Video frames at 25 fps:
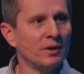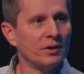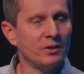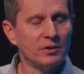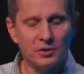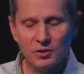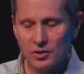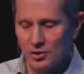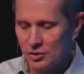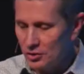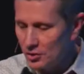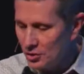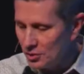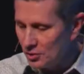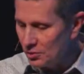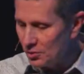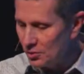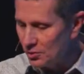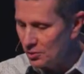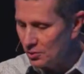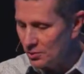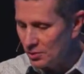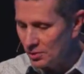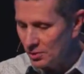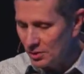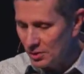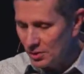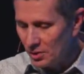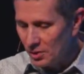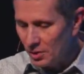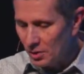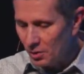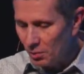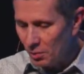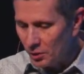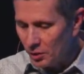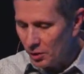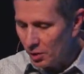to do
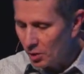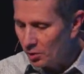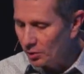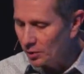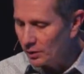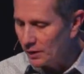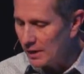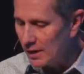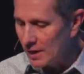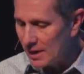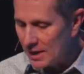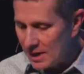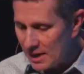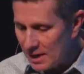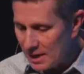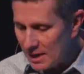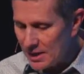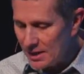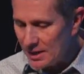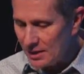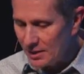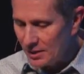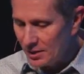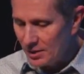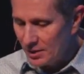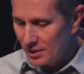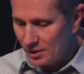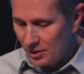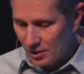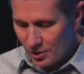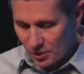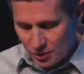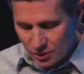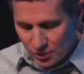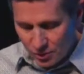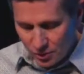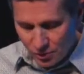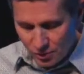what only he
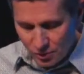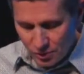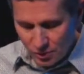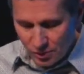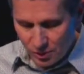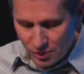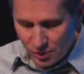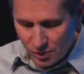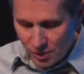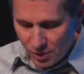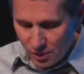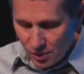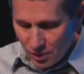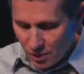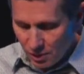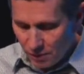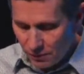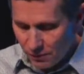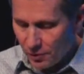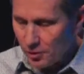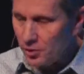could do for